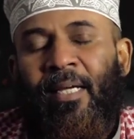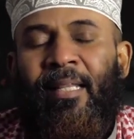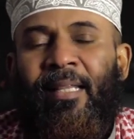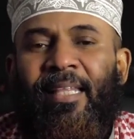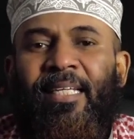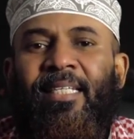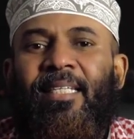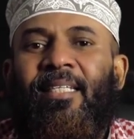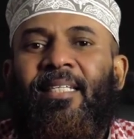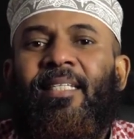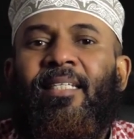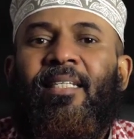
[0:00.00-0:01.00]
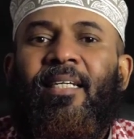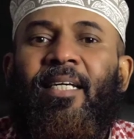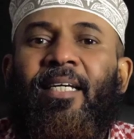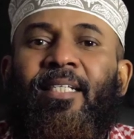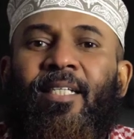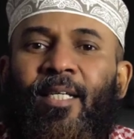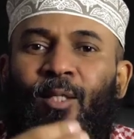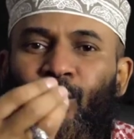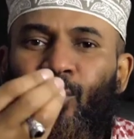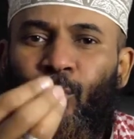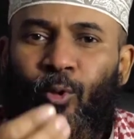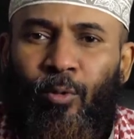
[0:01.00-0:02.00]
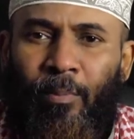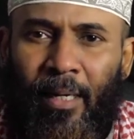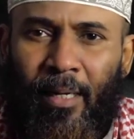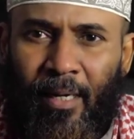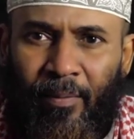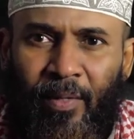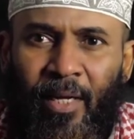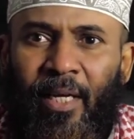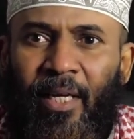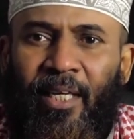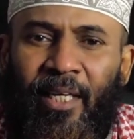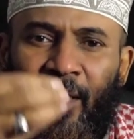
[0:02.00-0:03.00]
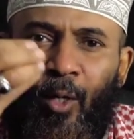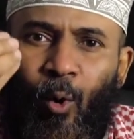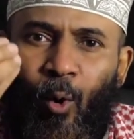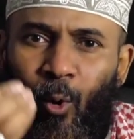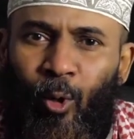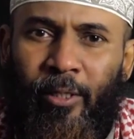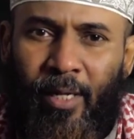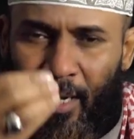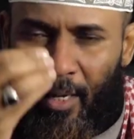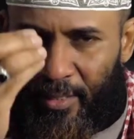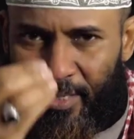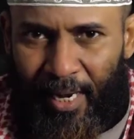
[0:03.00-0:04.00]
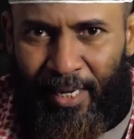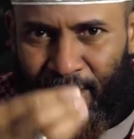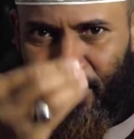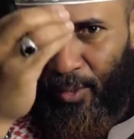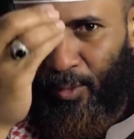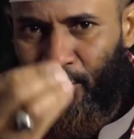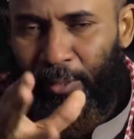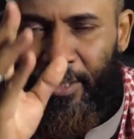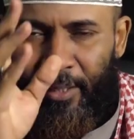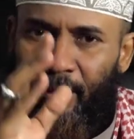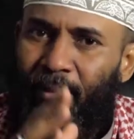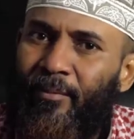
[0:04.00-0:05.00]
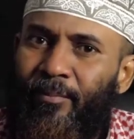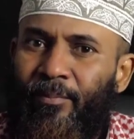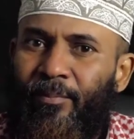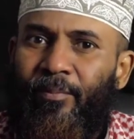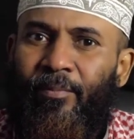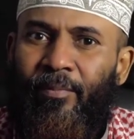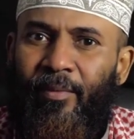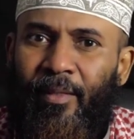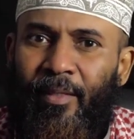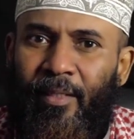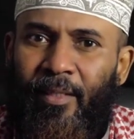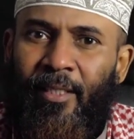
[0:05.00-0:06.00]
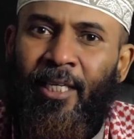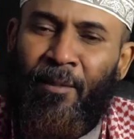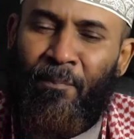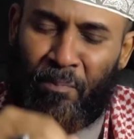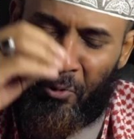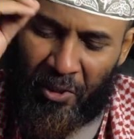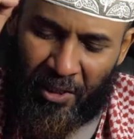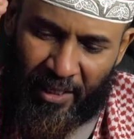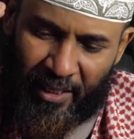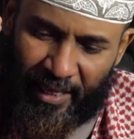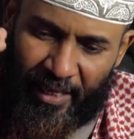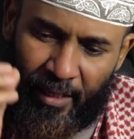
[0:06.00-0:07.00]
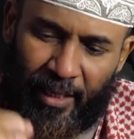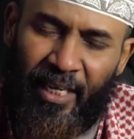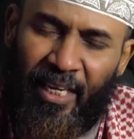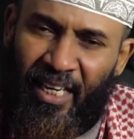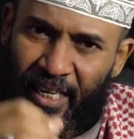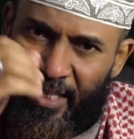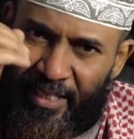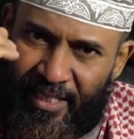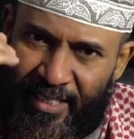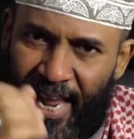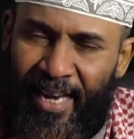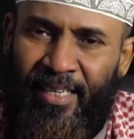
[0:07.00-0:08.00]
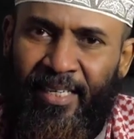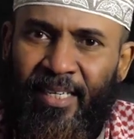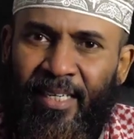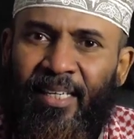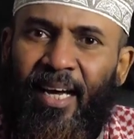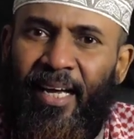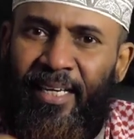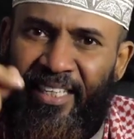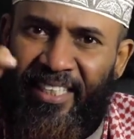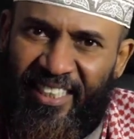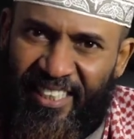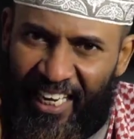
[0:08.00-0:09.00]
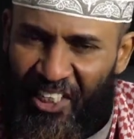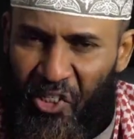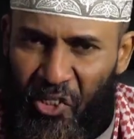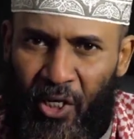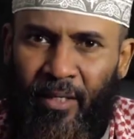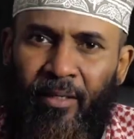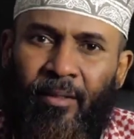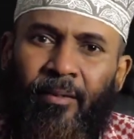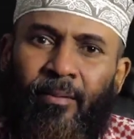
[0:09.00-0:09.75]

This is Surah Al-Baqarah. He hold tight on it. He put intent and intention